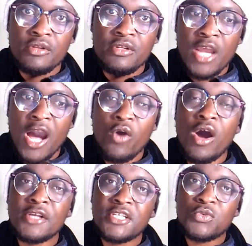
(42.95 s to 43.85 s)
Now
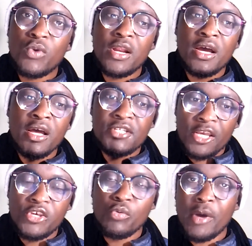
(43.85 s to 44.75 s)
I just want to
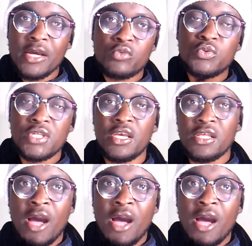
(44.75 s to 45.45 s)
take you back to say,